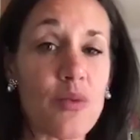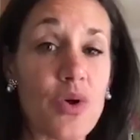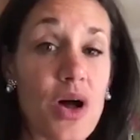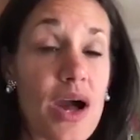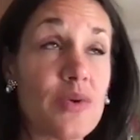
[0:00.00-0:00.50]
well,
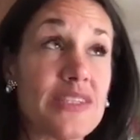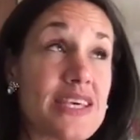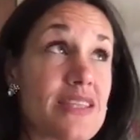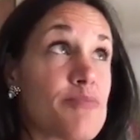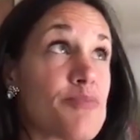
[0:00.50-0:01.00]
I would
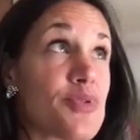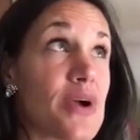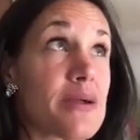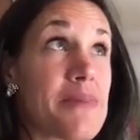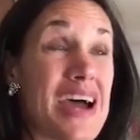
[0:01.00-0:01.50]
say the
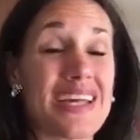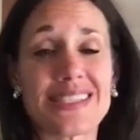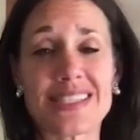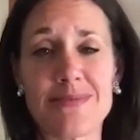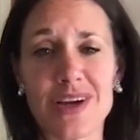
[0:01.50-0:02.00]

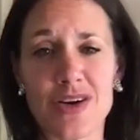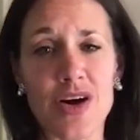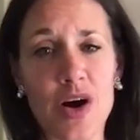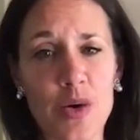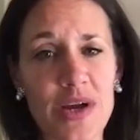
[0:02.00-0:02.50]
pragmatics to me are
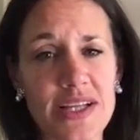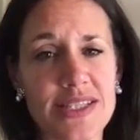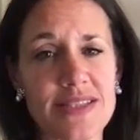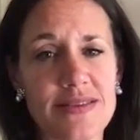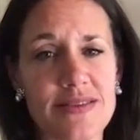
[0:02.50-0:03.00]

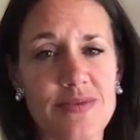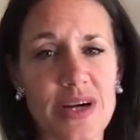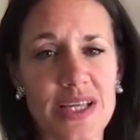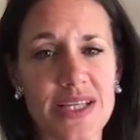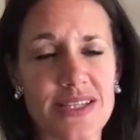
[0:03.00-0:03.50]
always
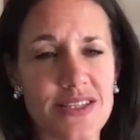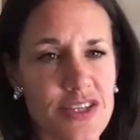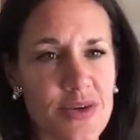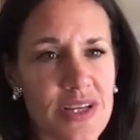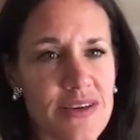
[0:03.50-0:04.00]
what is
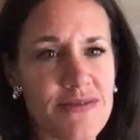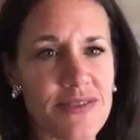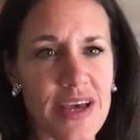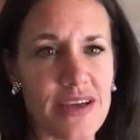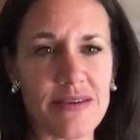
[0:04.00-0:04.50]
intuitive.
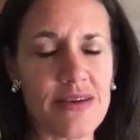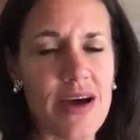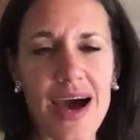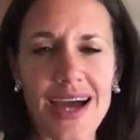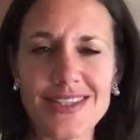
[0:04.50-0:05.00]
Like,
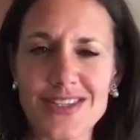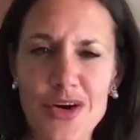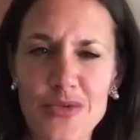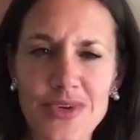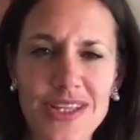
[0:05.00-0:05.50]
I
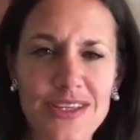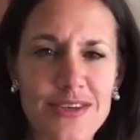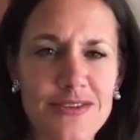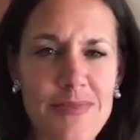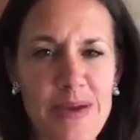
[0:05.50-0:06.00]
don't really
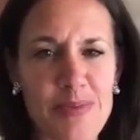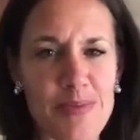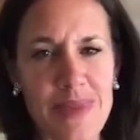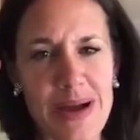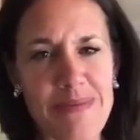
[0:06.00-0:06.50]
use my
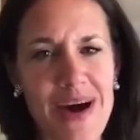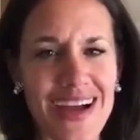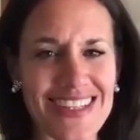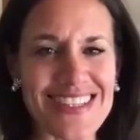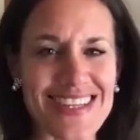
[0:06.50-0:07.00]

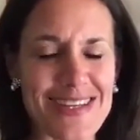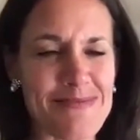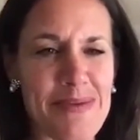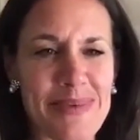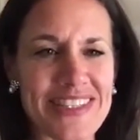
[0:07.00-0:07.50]
mind
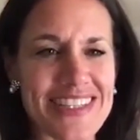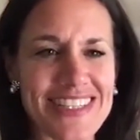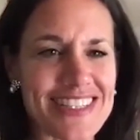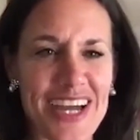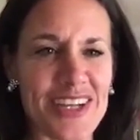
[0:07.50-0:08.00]
in my
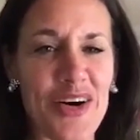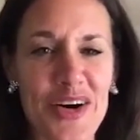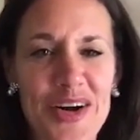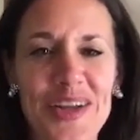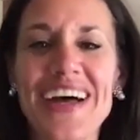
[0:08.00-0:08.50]
business at
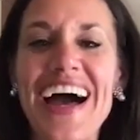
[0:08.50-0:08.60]
all.